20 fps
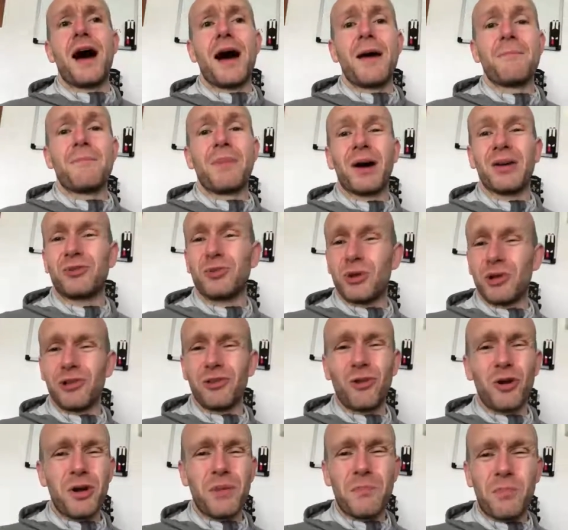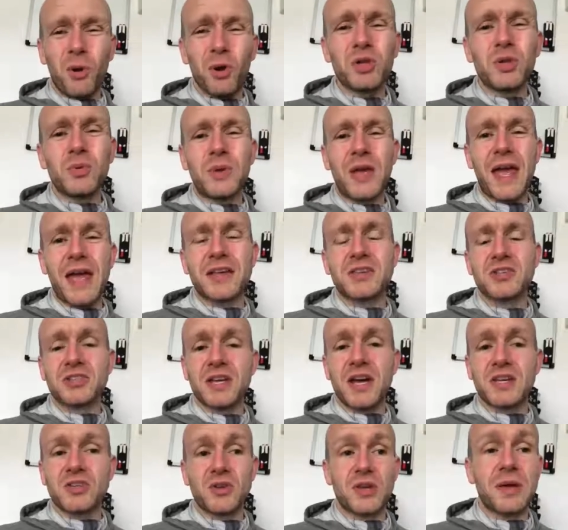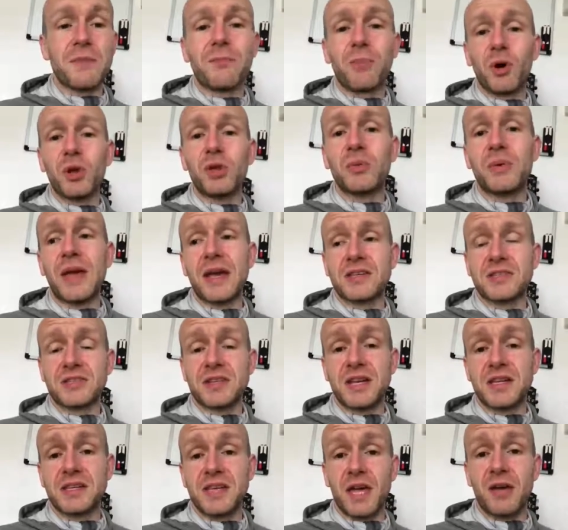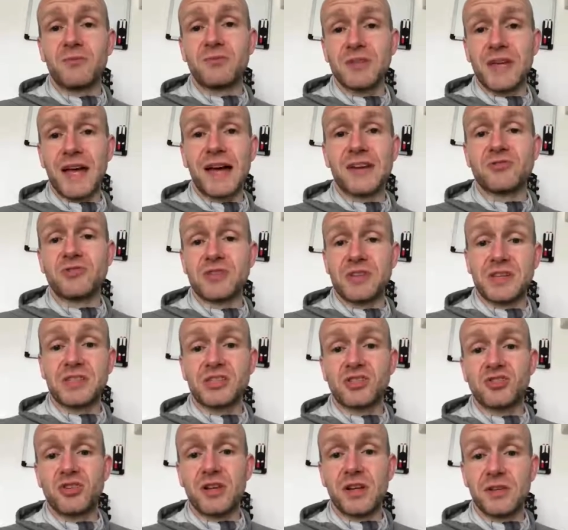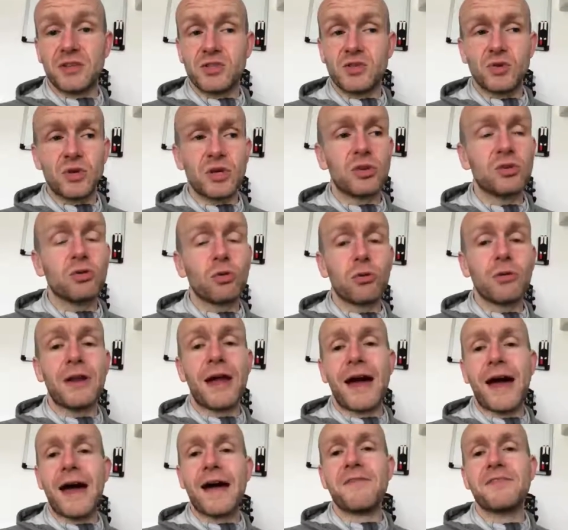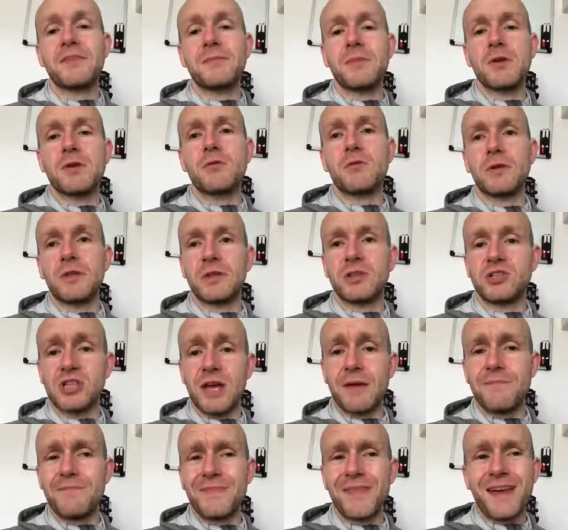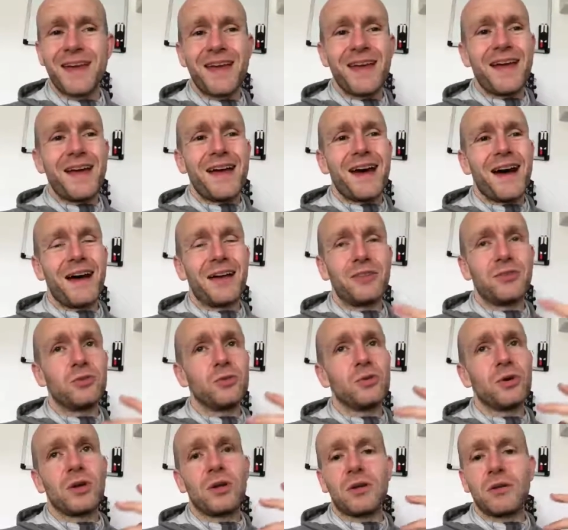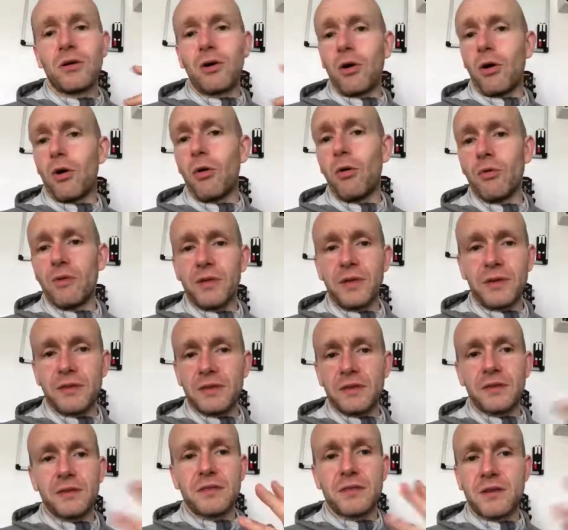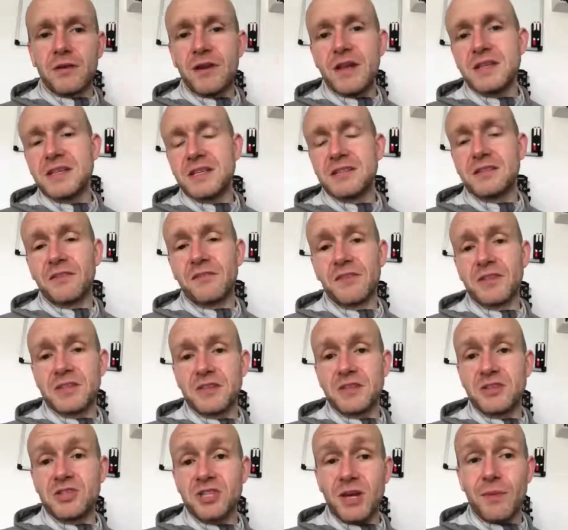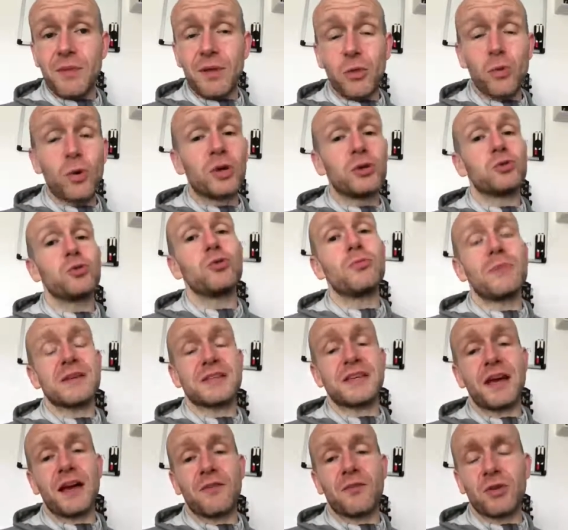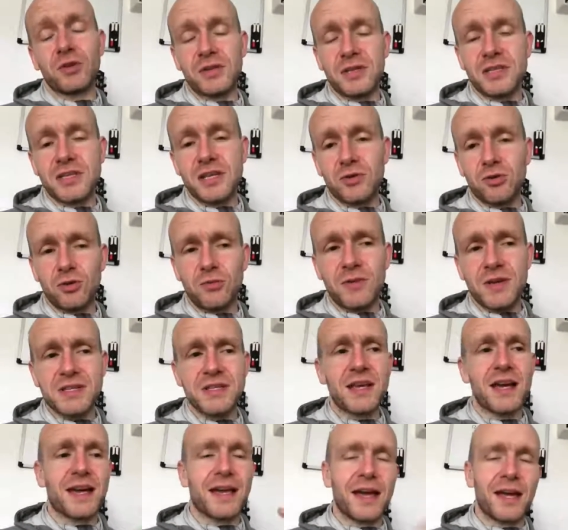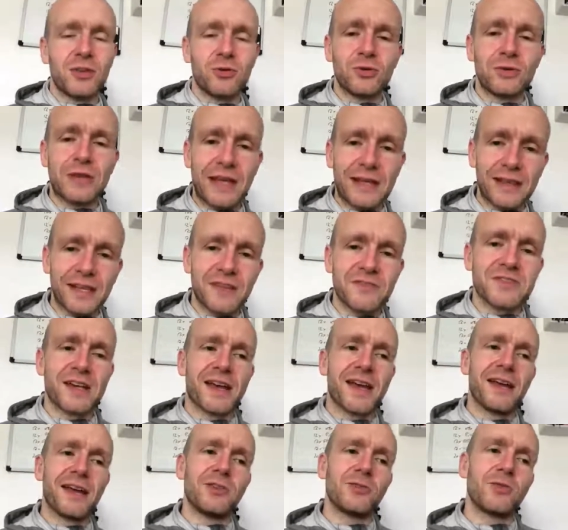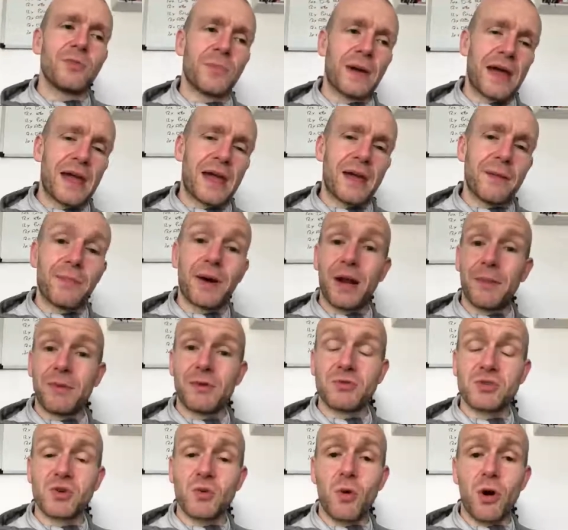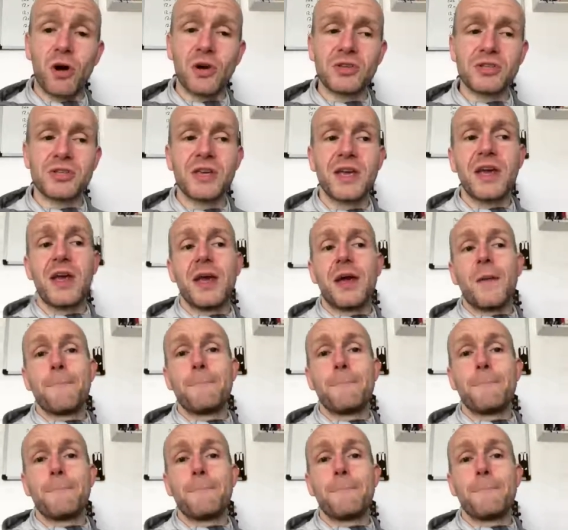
Um, but I do a lot of bodyweight exercise, right? And bodyweight exercise counts as resistance training. So you don't have to be going to the gym and doing all the, the, the crazy stuff that's in the gym. Although I do miss it, I've got to say I do miss it. I can't do deadlifts, I can't do uh, barbell squats,